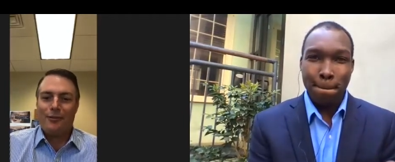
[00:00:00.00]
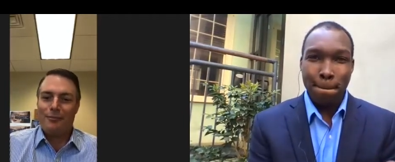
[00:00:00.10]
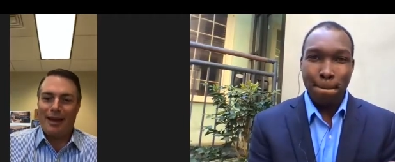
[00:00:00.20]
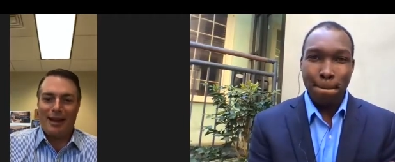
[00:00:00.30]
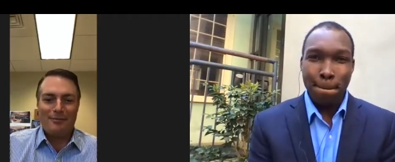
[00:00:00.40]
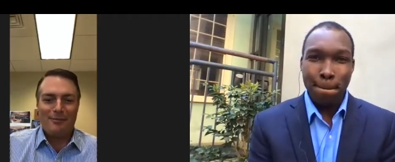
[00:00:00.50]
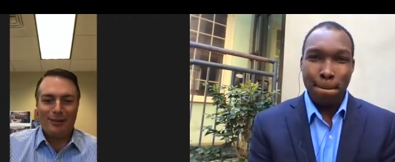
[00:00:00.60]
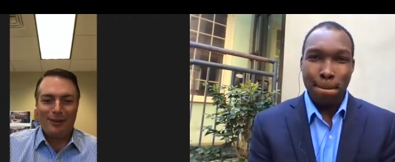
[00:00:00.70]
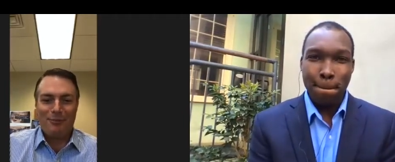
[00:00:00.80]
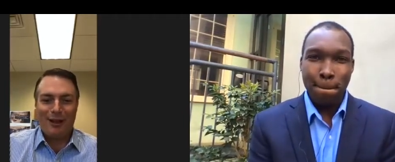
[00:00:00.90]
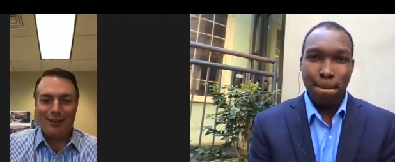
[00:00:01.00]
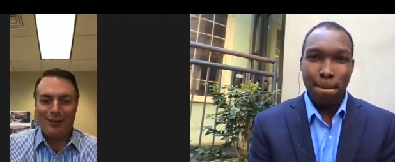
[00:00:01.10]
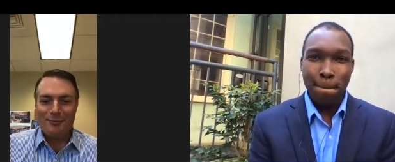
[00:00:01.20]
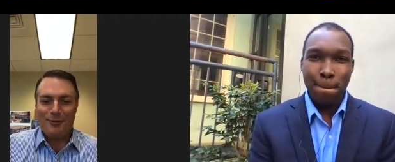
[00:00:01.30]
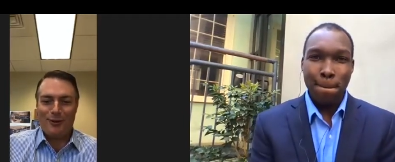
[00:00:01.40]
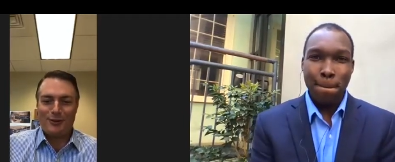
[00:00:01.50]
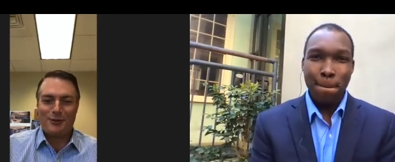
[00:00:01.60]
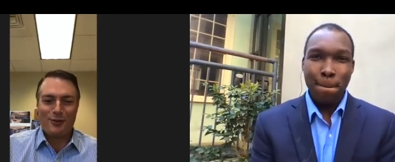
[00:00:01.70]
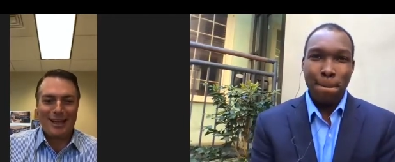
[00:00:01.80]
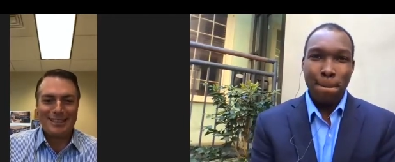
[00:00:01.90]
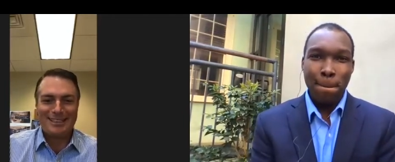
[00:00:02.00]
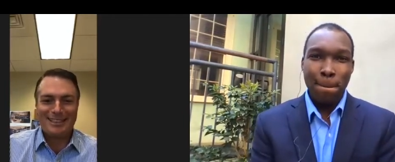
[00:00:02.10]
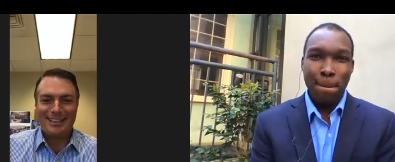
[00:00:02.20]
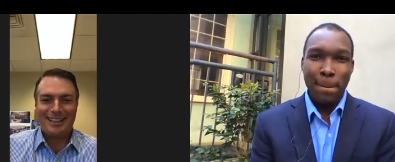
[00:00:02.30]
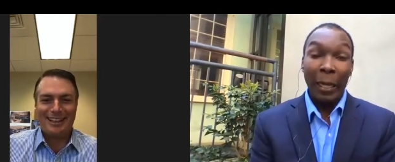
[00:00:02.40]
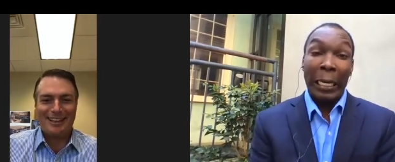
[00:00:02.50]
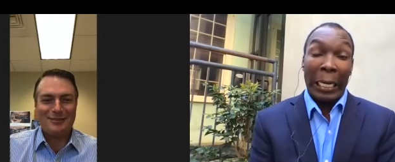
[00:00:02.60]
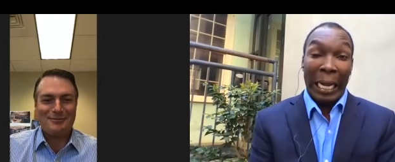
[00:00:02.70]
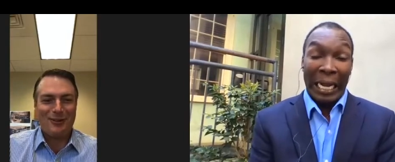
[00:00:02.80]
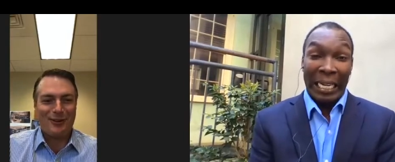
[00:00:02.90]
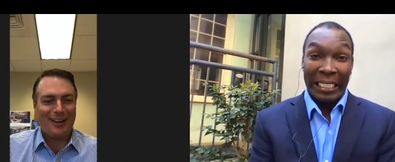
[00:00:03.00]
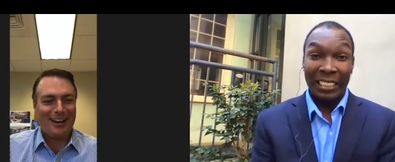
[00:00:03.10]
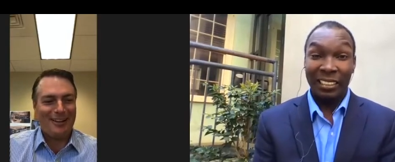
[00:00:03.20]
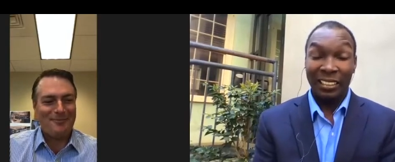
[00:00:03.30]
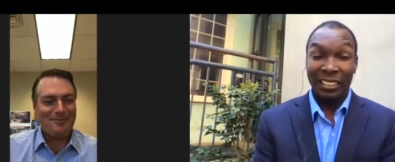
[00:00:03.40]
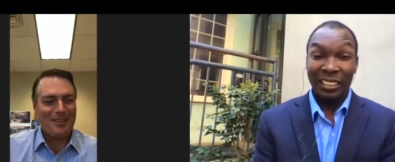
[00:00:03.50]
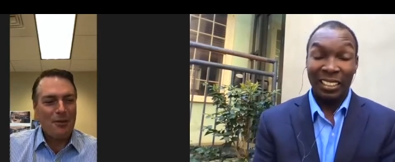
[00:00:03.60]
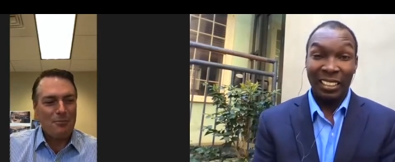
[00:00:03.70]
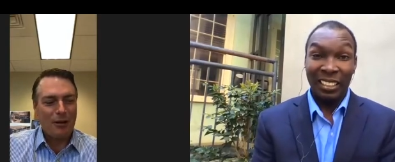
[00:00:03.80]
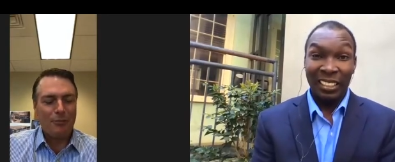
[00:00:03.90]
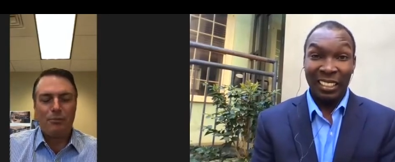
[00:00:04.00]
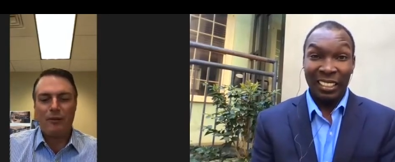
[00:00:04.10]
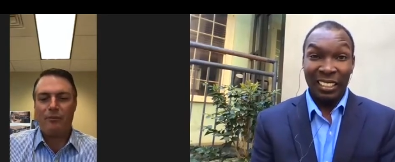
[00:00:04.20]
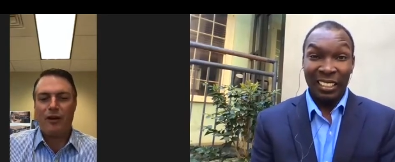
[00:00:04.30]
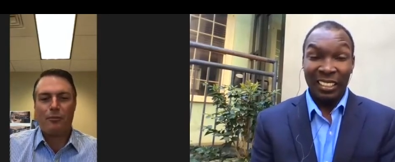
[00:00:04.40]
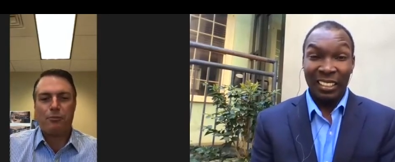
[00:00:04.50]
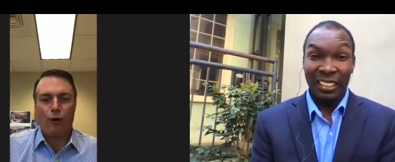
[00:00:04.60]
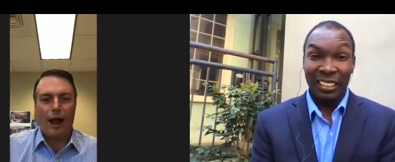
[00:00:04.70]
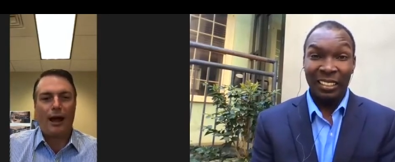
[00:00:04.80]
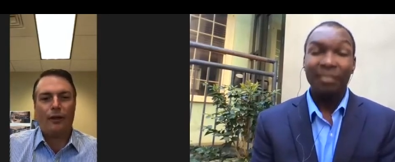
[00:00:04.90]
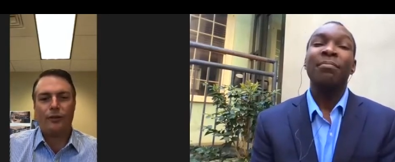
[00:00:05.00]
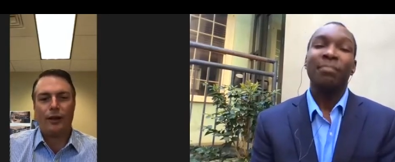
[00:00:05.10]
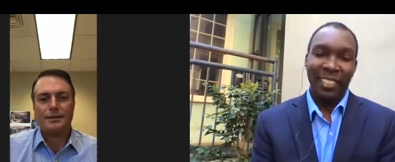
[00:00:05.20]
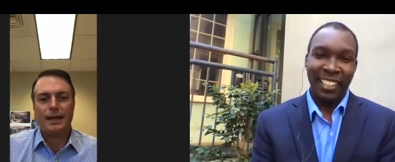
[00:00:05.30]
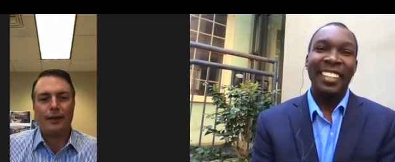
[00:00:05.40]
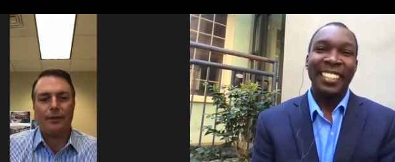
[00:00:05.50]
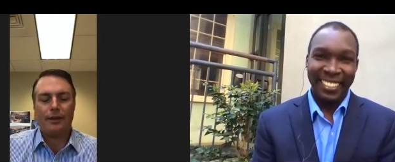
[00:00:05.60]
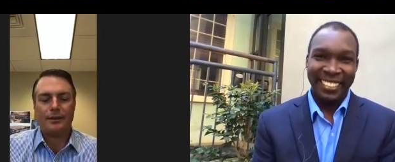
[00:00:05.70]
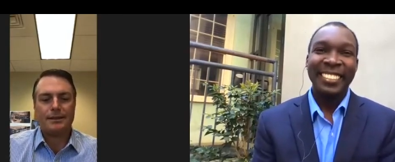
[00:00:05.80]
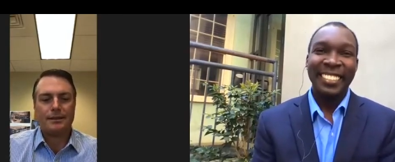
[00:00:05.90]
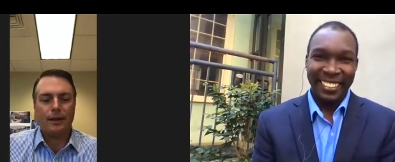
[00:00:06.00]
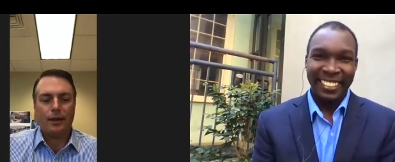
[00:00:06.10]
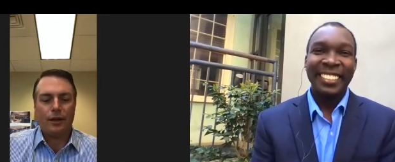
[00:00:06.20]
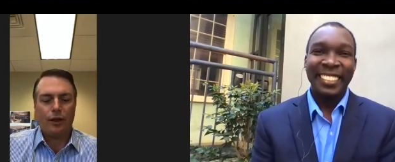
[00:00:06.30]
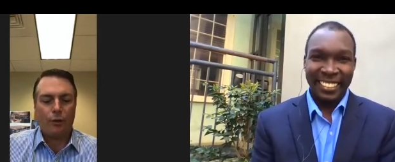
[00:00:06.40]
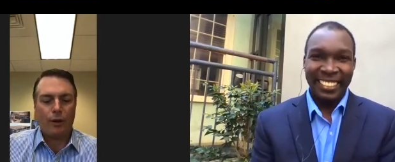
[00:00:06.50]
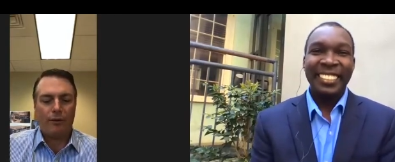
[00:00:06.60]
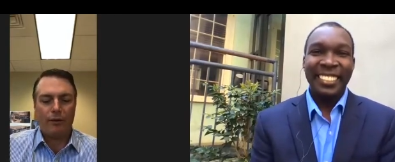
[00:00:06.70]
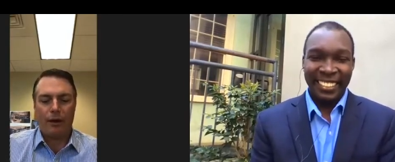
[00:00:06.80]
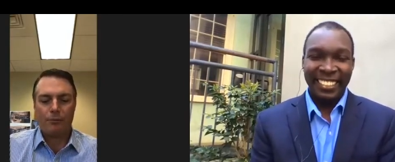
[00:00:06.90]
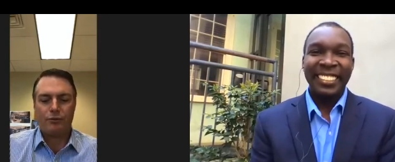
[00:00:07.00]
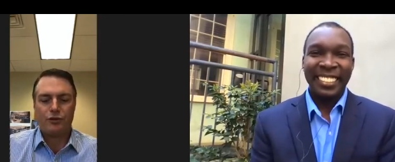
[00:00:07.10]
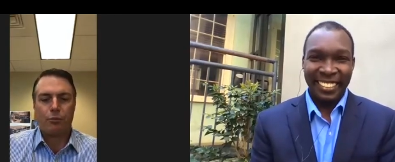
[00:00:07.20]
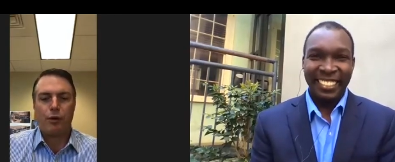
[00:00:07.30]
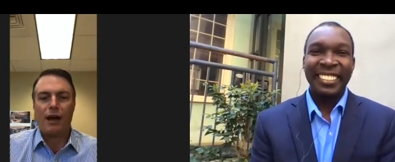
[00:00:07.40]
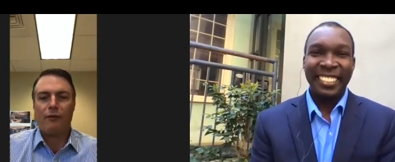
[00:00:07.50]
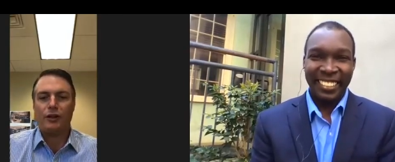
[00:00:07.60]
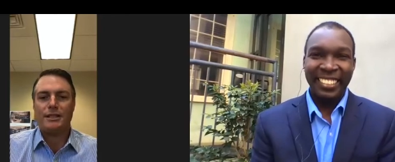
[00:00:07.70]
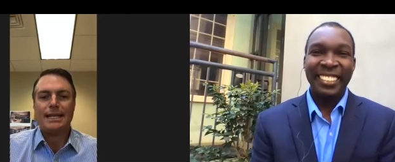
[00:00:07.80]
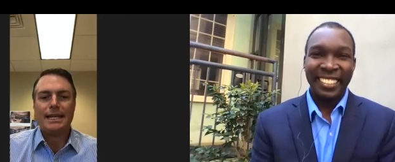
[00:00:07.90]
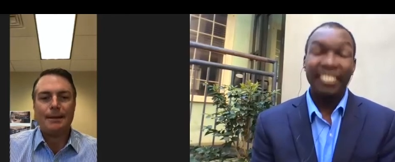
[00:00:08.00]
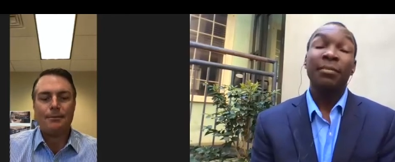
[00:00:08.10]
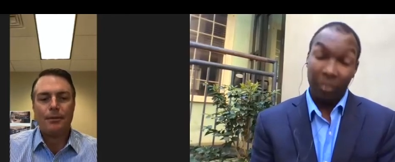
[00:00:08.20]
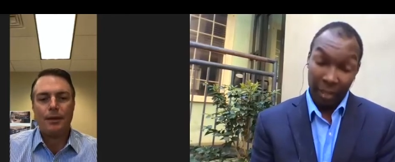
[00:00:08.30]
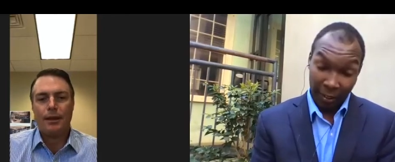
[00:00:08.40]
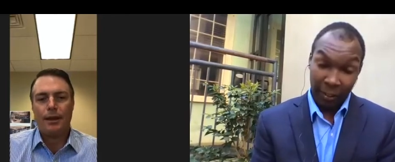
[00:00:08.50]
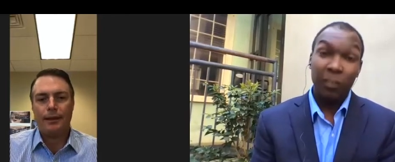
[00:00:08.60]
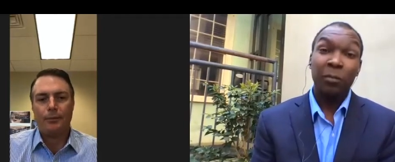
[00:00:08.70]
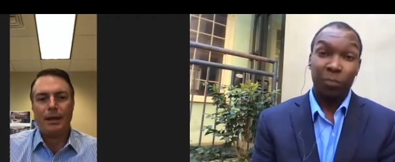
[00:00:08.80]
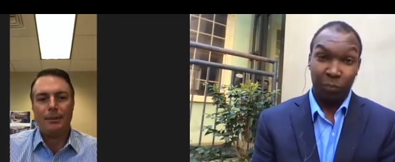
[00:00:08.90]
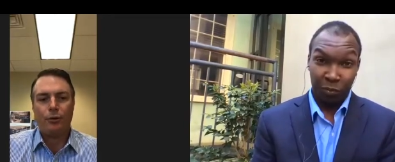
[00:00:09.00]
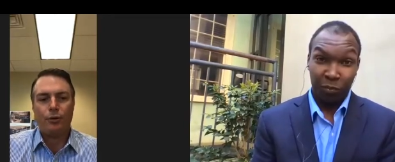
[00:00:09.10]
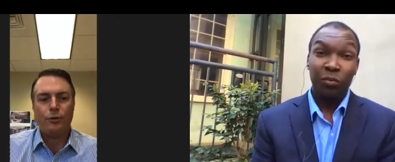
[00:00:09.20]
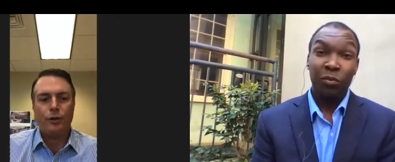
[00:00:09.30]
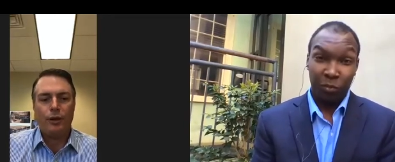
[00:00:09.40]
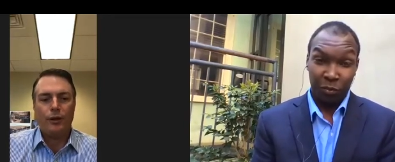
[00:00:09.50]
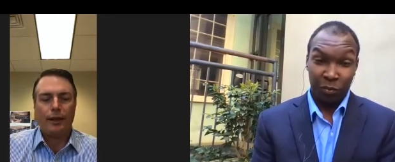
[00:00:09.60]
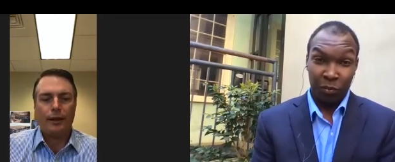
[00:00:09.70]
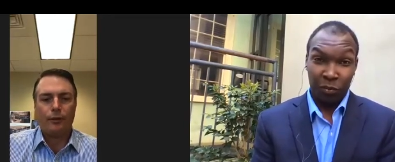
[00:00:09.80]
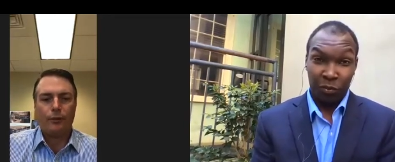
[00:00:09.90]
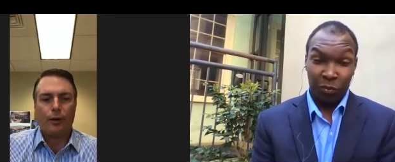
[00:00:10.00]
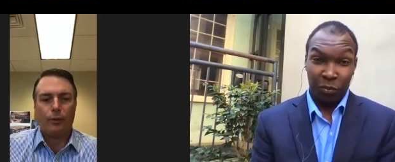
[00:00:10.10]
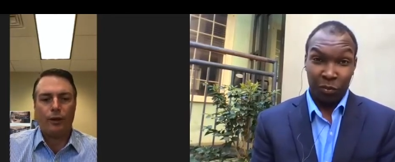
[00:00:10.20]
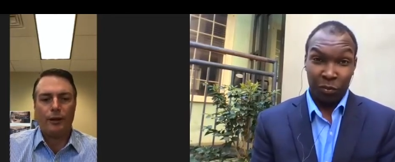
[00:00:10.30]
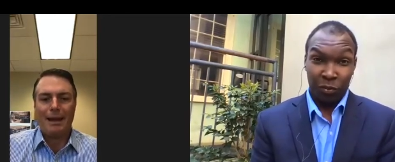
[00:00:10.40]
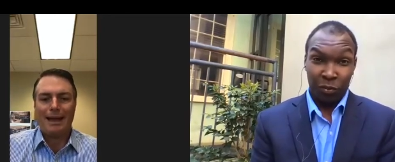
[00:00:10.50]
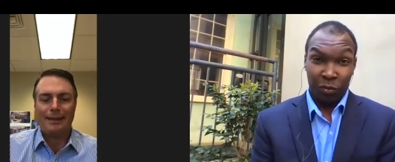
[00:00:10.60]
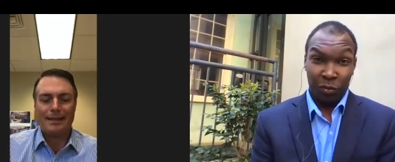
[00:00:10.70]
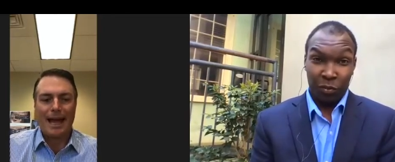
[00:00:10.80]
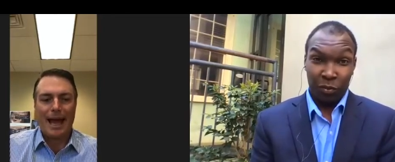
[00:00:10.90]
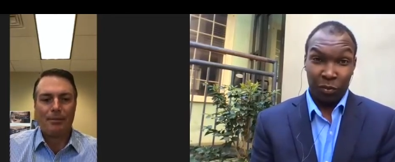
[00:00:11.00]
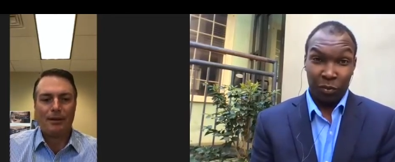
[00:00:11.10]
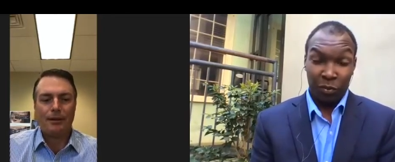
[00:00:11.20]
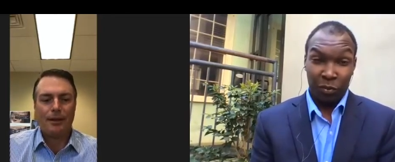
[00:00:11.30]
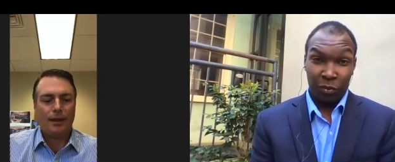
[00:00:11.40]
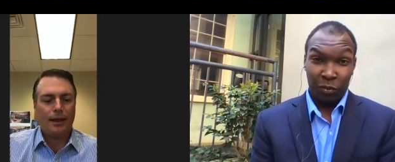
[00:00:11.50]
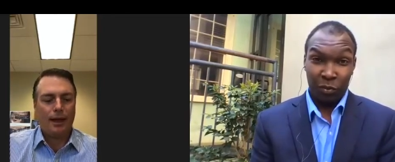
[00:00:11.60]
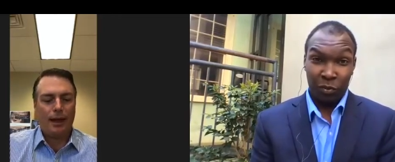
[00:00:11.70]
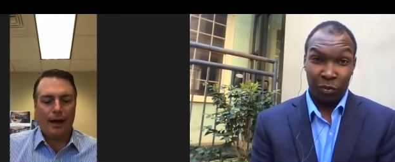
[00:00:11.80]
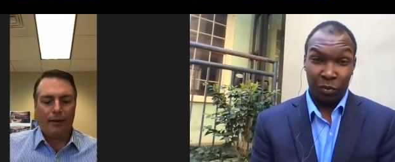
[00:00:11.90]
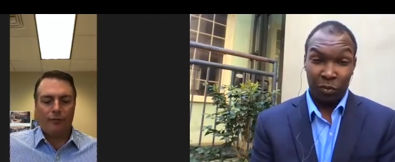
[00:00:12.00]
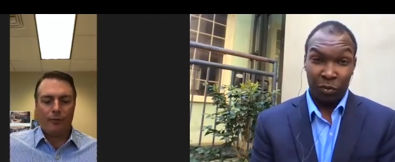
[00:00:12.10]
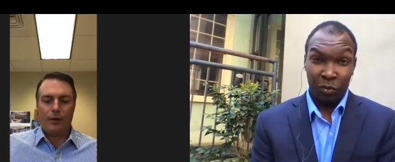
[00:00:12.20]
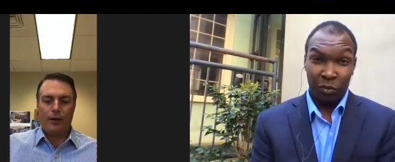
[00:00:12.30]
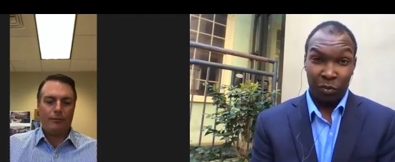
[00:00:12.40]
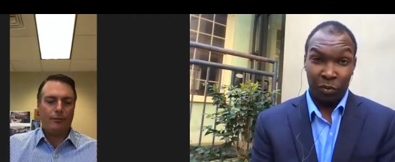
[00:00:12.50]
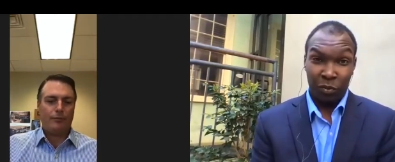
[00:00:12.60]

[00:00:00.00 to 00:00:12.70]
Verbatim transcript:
Speaker 1: Man, we're probably a little more stressed, a little more, uh, mm. but but very proud. I'll tell you this. You know, I'm so proud of our team and the people that are, are really making this happen uh, from the